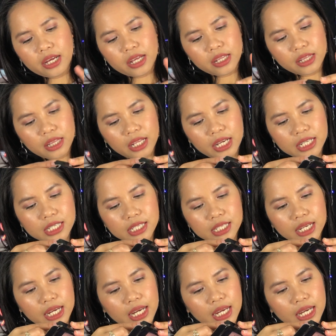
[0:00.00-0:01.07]
This
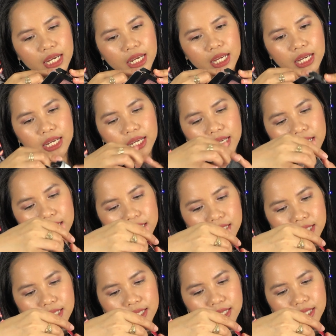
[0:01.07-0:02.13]
is
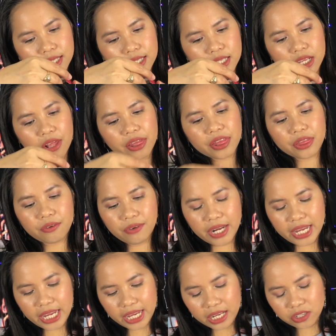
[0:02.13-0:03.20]

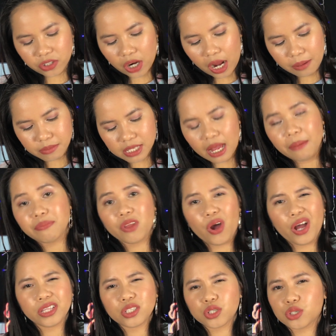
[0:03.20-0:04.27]
3 grams. I'm
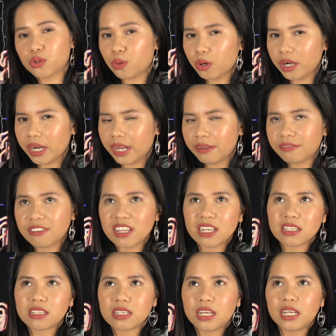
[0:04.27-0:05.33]
not sure if
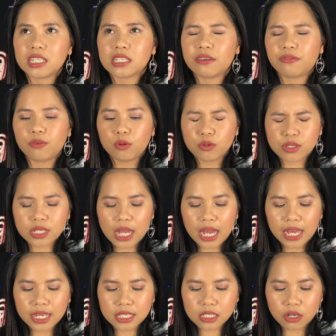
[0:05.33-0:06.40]
this is a full
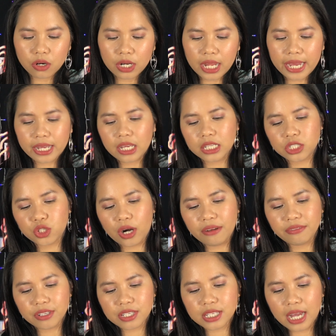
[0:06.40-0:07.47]
size or like a
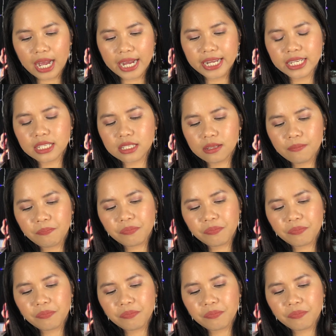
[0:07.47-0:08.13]
travel size,